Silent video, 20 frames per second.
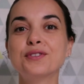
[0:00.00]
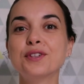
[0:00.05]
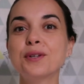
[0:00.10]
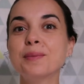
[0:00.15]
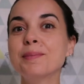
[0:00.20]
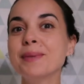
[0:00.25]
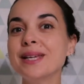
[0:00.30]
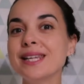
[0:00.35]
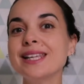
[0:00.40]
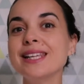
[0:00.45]

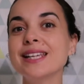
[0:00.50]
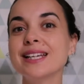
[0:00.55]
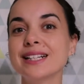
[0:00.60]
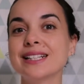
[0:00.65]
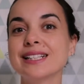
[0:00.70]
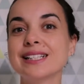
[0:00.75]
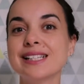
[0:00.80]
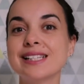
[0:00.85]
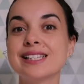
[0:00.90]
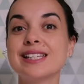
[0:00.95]
For many
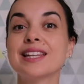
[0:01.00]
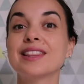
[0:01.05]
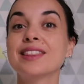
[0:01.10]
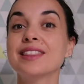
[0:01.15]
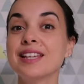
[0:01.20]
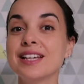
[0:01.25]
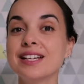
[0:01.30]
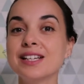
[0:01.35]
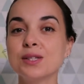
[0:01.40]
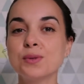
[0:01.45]
years,
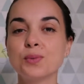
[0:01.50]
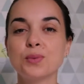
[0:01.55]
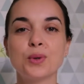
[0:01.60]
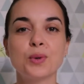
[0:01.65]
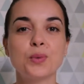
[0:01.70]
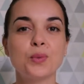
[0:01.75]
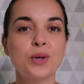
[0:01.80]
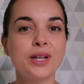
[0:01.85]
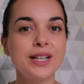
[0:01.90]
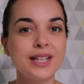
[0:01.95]
things
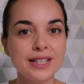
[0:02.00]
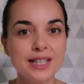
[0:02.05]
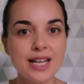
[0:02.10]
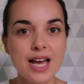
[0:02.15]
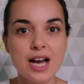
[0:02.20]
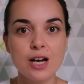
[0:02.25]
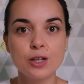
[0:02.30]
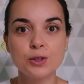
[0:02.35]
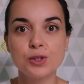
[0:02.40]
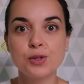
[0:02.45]
were working
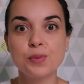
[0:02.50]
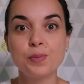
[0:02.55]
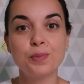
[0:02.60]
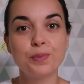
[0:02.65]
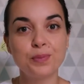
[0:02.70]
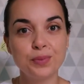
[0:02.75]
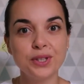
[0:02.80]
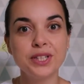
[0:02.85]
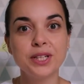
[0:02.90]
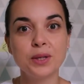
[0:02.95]
out
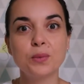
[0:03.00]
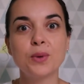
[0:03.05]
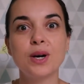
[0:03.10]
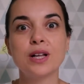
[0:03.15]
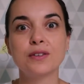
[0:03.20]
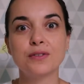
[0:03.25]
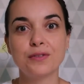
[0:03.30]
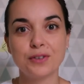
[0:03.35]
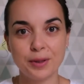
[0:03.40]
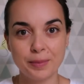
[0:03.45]
pretty
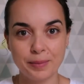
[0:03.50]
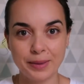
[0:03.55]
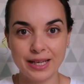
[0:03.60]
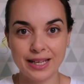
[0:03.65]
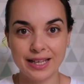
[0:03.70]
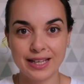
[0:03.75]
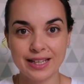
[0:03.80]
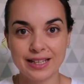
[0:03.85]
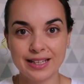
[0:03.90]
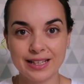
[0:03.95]
well for
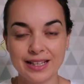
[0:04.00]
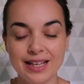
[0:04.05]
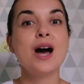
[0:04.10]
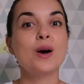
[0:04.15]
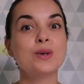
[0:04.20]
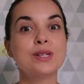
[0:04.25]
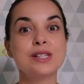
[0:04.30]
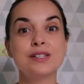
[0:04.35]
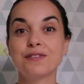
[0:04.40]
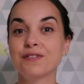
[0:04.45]
me.
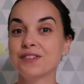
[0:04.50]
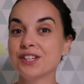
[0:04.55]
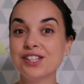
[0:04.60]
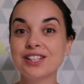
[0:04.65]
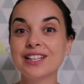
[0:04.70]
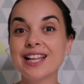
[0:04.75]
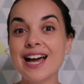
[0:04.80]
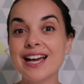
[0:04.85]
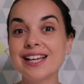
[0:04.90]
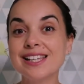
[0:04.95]
I was
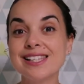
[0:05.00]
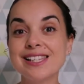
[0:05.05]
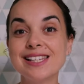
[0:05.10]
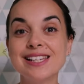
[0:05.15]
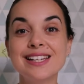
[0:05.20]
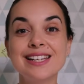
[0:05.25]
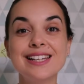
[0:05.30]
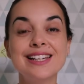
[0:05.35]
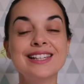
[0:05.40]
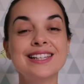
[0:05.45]

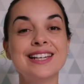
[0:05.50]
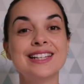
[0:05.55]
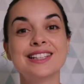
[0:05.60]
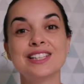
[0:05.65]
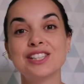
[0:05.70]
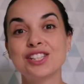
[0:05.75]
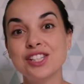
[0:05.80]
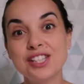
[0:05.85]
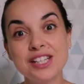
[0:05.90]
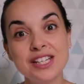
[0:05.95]
visualizing
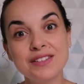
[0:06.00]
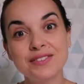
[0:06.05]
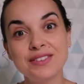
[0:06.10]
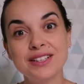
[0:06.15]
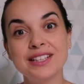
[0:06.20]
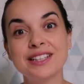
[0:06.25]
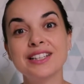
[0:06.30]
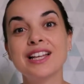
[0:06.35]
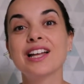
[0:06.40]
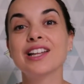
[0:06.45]
and
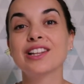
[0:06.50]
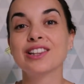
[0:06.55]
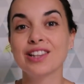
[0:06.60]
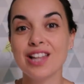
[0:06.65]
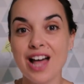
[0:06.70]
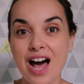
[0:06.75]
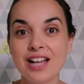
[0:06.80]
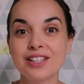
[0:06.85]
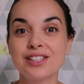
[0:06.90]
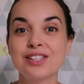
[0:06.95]
achieving
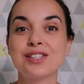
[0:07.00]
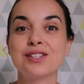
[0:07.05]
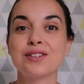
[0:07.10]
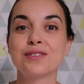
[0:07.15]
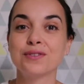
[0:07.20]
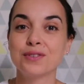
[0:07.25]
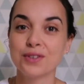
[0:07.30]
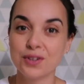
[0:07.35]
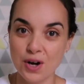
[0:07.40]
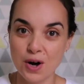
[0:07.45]
lots
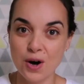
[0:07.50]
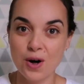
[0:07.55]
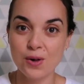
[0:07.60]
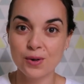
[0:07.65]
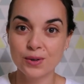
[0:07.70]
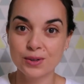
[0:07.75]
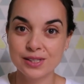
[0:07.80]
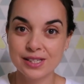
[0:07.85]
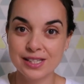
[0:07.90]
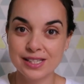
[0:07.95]
of
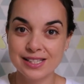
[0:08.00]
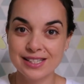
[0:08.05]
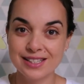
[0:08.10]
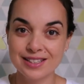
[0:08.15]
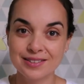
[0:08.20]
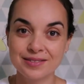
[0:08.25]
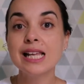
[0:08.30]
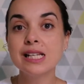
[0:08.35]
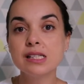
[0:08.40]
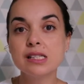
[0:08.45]
goals
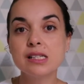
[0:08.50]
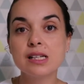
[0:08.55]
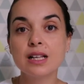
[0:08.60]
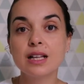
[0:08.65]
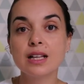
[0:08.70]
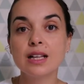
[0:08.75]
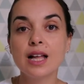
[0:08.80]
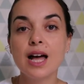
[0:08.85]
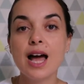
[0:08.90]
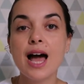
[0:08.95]

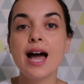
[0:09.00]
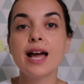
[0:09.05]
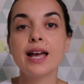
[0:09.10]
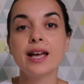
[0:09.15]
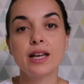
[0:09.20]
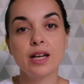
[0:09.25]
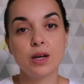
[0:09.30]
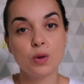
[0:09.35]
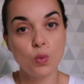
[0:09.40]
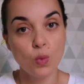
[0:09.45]
until I
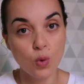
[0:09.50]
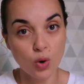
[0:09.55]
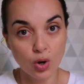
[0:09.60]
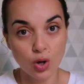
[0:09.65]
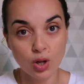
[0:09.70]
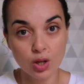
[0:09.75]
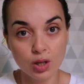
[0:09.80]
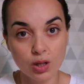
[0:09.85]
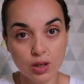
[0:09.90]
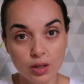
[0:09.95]
hit a
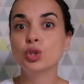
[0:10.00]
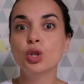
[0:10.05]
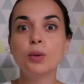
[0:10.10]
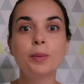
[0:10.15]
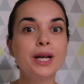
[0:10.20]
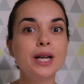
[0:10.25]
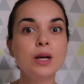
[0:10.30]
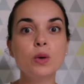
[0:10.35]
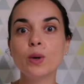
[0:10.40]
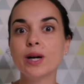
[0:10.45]
wall. No
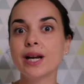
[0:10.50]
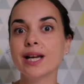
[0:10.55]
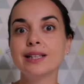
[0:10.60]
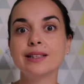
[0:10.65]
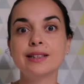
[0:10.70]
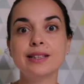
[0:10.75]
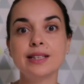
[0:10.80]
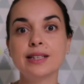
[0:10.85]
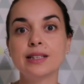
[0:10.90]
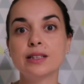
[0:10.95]
matter what
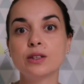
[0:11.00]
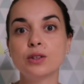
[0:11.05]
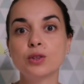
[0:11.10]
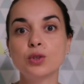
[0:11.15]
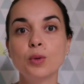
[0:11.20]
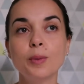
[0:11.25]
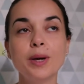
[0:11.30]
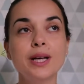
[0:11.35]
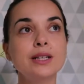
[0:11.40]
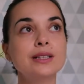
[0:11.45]
I did,
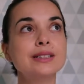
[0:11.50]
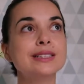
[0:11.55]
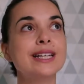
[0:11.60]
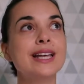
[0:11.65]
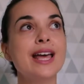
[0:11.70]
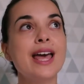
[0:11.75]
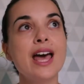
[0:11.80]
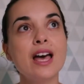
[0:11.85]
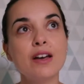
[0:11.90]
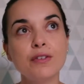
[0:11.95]
no matter
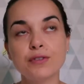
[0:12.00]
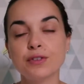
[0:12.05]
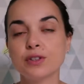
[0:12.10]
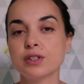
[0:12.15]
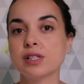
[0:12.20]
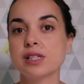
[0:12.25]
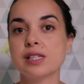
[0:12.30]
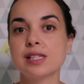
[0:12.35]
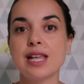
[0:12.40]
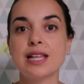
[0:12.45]
the
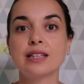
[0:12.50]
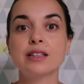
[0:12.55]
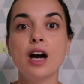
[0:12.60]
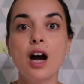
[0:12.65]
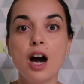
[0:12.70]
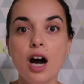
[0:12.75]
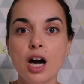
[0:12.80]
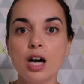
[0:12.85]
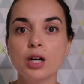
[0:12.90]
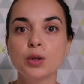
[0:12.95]
efforts and
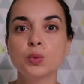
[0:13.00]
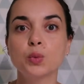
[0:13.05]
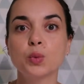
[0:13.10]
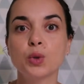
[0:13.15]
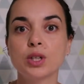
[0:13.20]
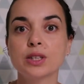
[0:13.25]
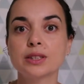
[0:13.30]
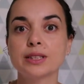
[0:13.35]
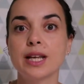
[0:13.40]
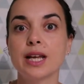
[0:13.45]
the hard
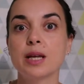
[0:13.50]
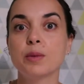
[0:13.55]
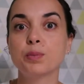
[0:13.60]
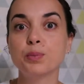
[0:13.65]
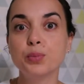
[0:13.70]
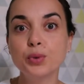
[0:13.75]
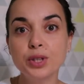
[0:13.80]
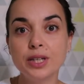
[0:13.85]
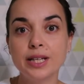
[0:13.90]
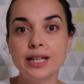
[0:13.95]
work that I
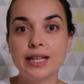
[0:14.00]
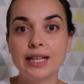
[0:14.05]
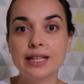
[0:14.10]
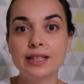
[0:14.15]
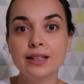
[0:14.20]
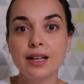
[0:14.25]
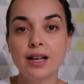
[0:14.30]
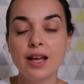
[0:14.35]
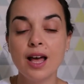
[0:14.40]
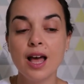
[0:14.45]
put
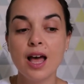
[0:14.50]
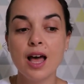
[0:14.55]
in,